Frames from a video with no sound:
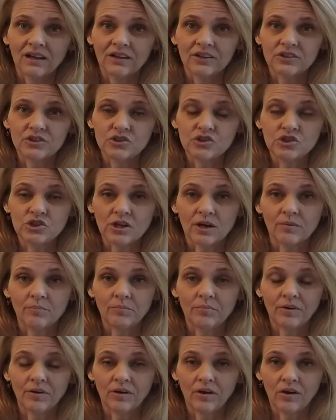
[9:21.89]

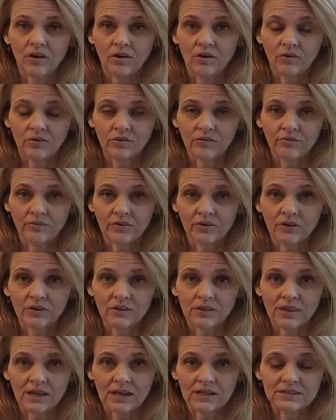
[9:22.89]
jump over
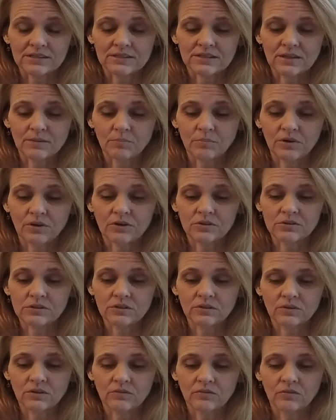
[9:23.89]
that zipper
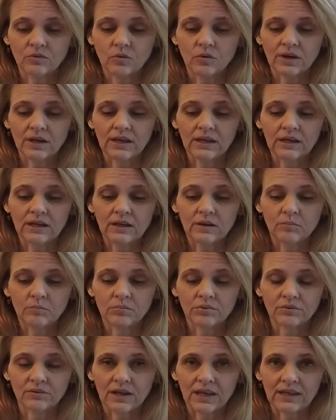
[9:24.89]
to avoid
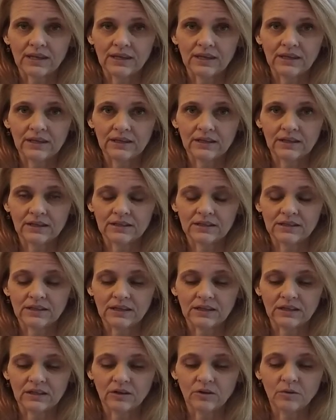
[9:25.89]
breaking a
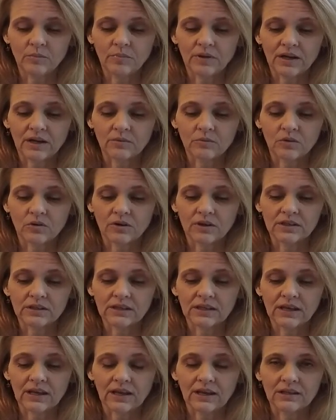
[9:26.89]
needle, but I'm going to
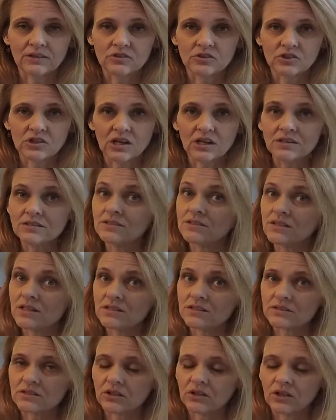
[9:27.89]
get just
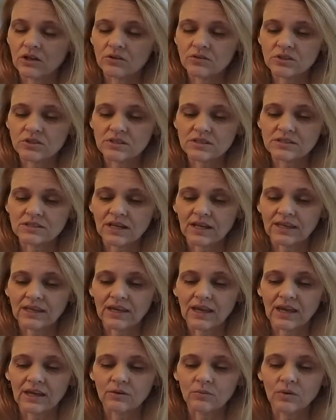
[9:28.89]
as close as I
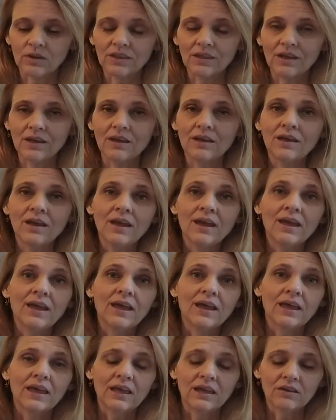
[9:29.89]
can with it.
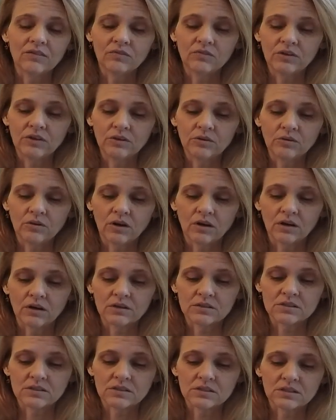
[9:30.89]
If you
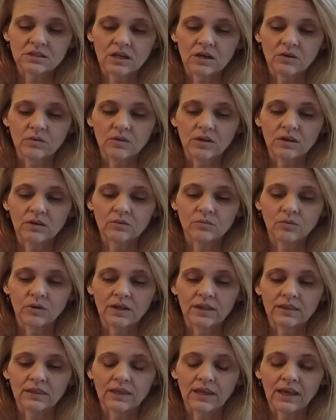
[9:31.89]
are sewing
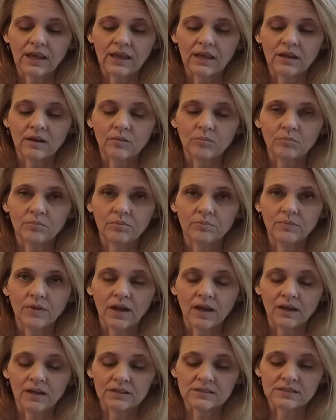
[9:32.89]
with a
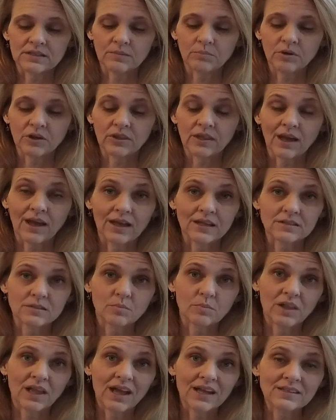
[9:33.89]
zipper that has
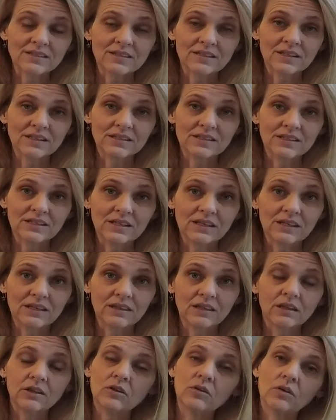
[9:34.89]
plastic
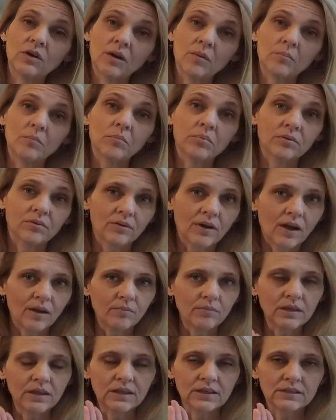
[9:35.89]
teeth, you can
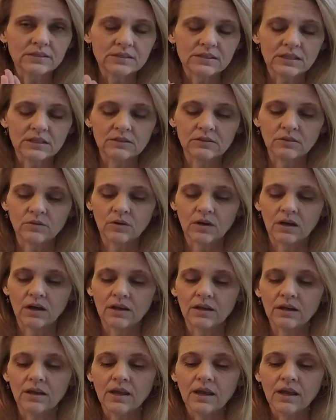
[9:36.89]
probably continue on.